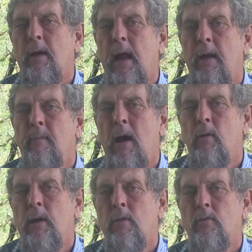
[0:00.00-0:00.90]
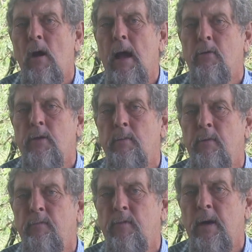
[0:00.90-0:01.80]
came out and saw some
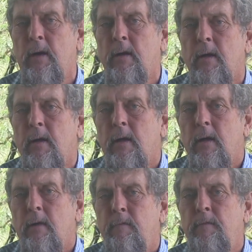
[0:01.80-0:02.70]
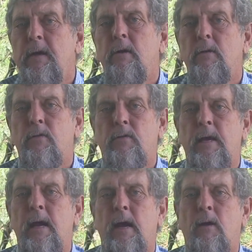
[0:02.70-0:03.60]
of the fields
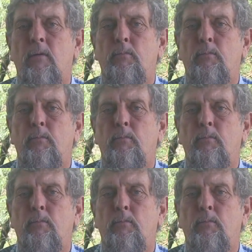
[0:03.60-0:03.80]
that are